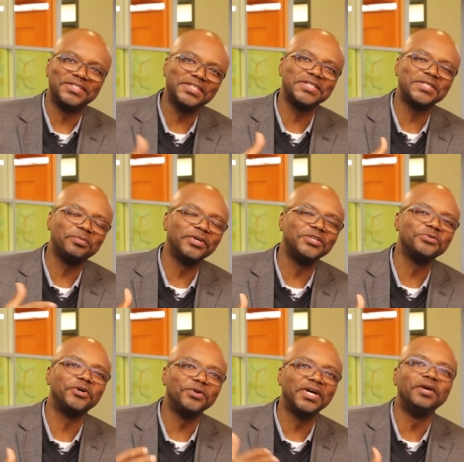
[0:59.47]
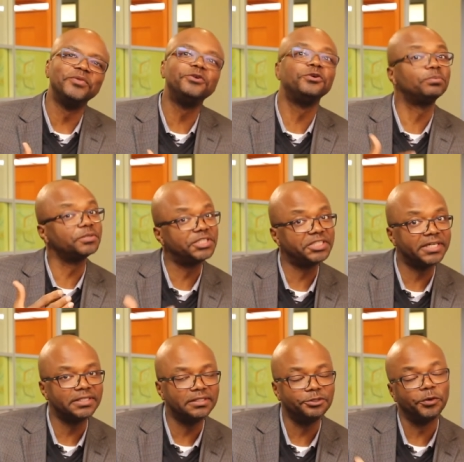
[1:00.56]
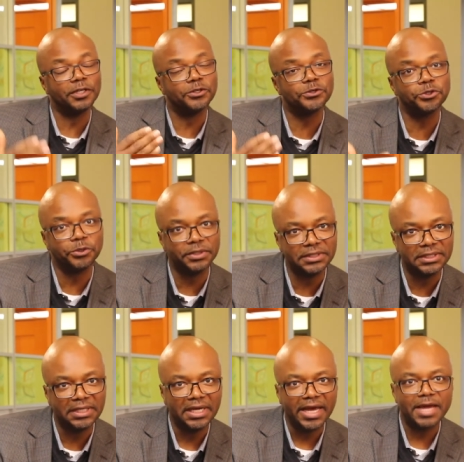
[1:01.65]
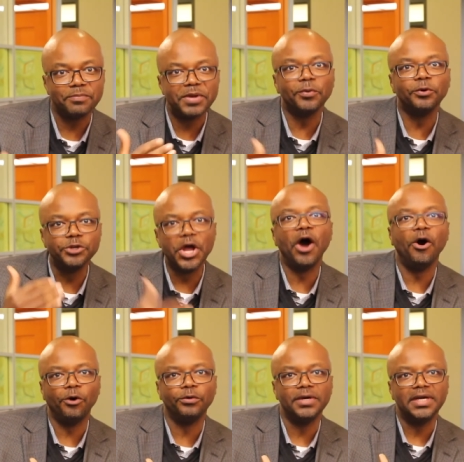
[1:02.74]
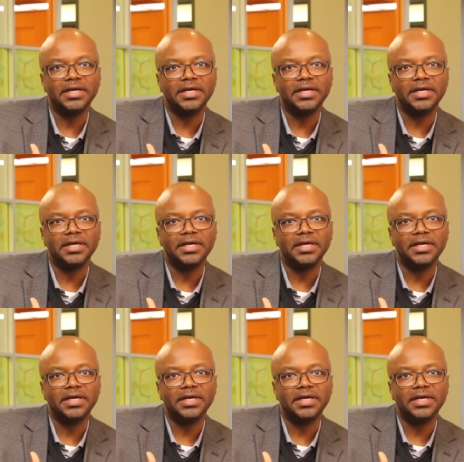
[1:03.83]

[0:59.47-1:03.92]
This is a place where you come here, you're appreciated, you're understood, and people know